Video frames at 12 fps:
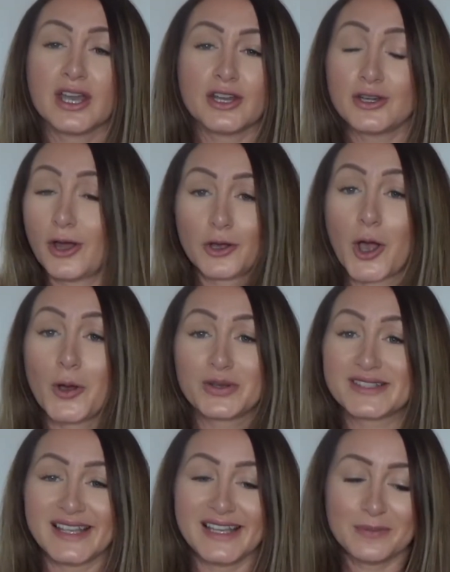not
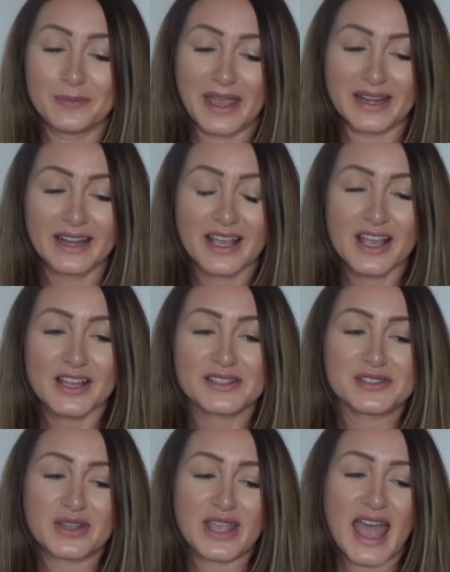co-sleeping.
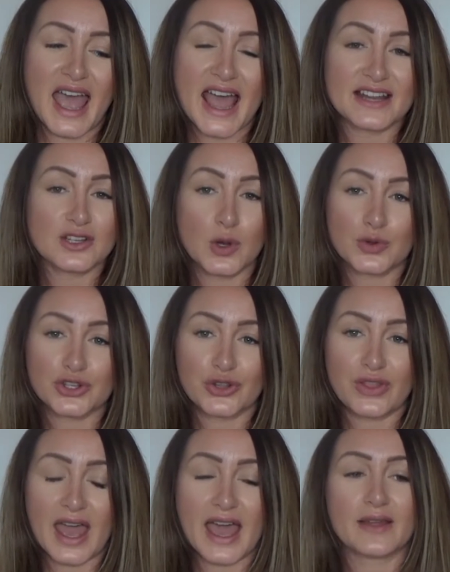So yeah, I don't
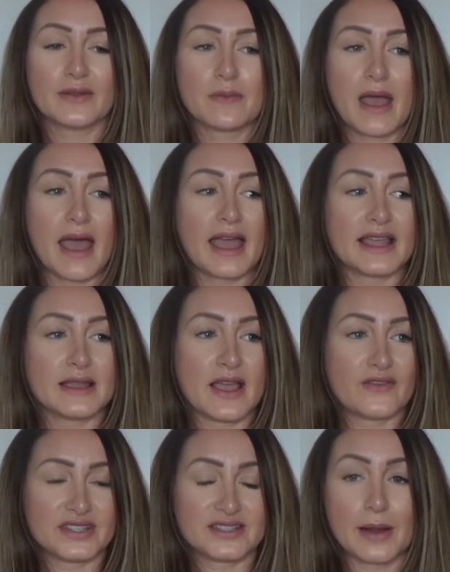do that. I
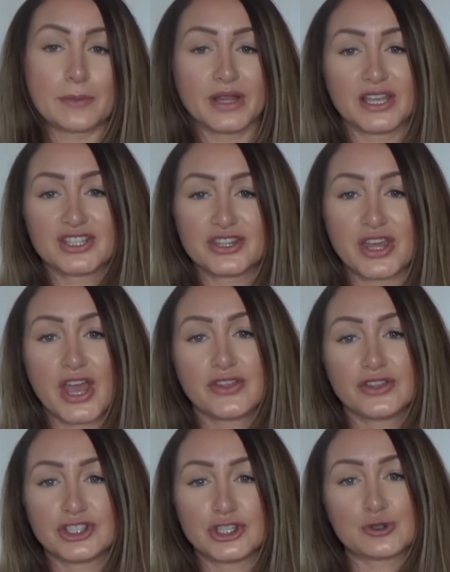have established that
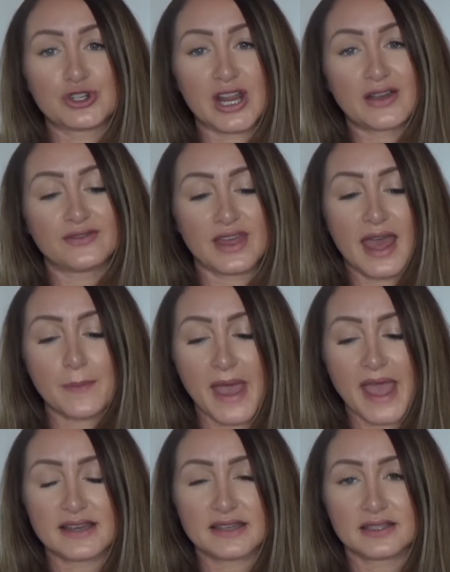the children have their
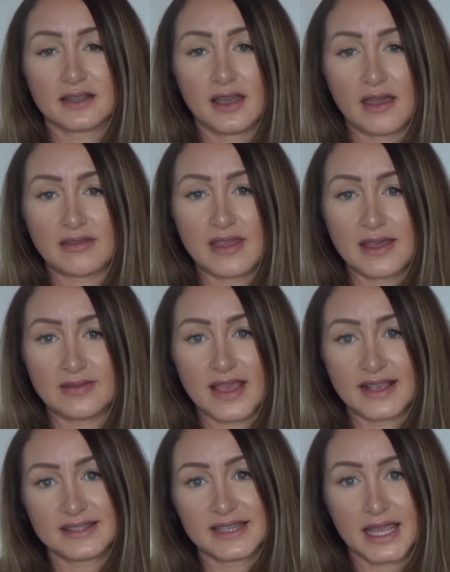bed and then
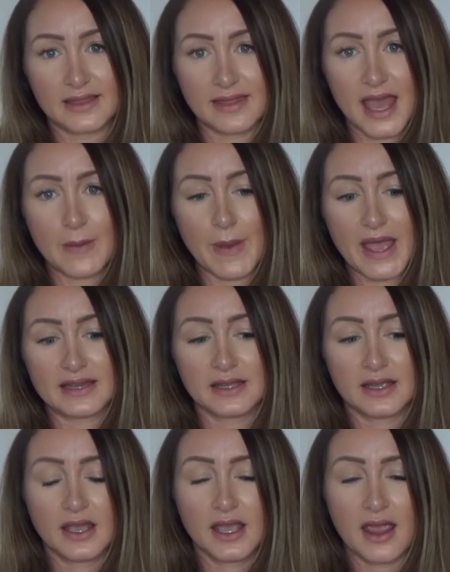they stay in their bed,
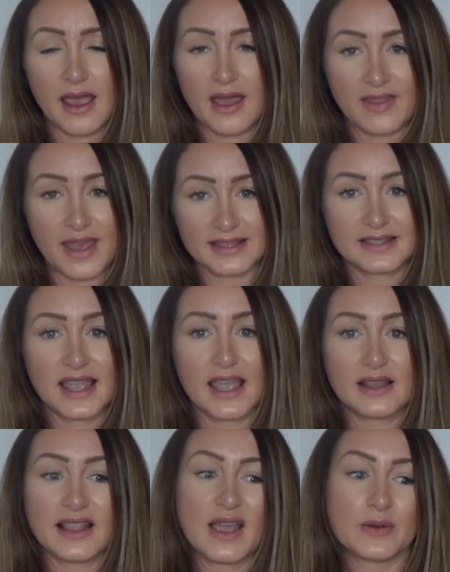and that's
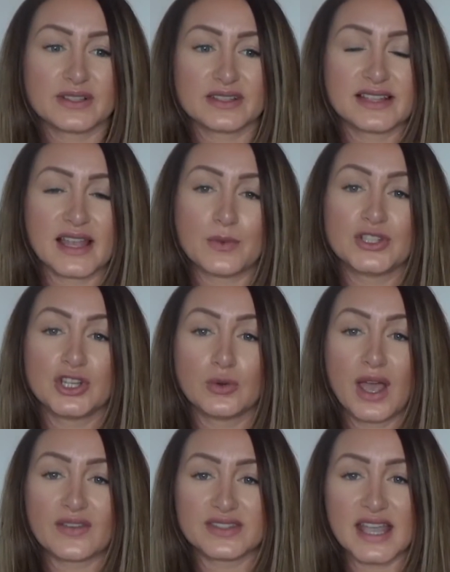it. Like I say, we do
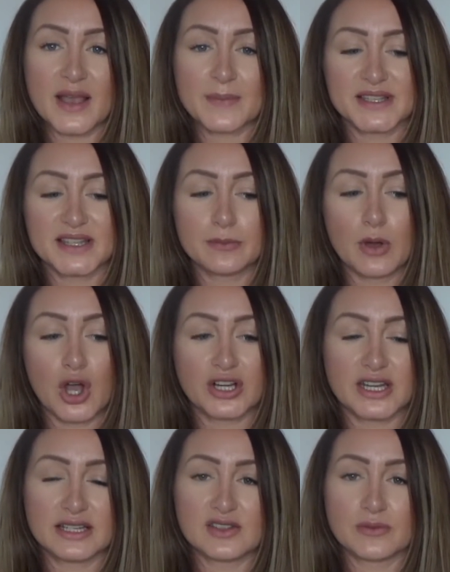have times in the
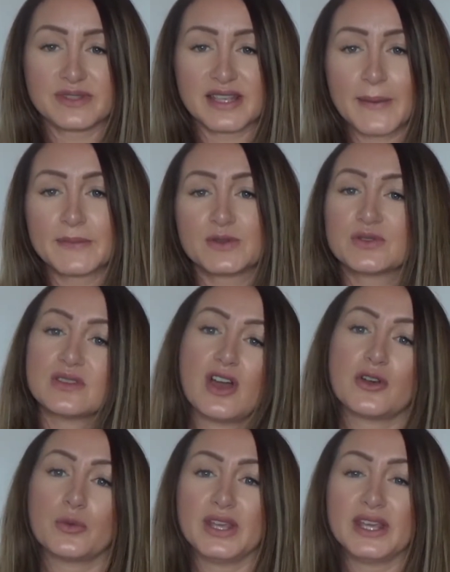morning, sometimes
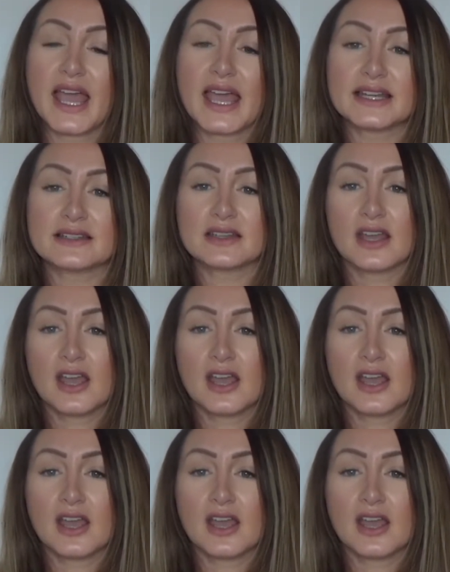on a weekend,